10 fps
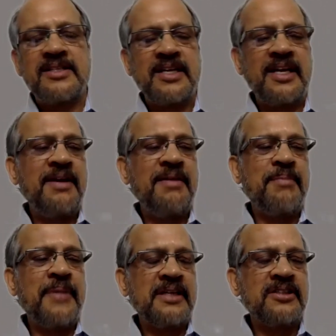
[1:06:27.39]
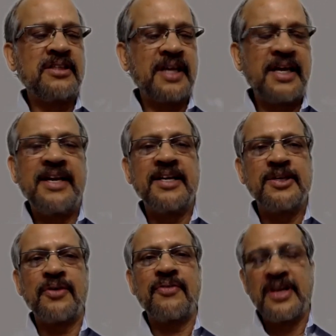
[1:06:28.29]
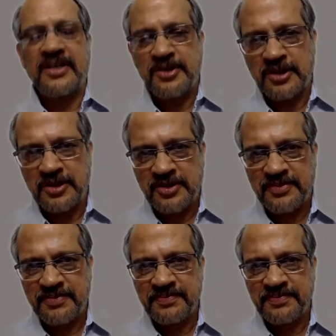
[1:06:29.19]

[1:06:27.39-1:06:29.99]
three major areas of concerns.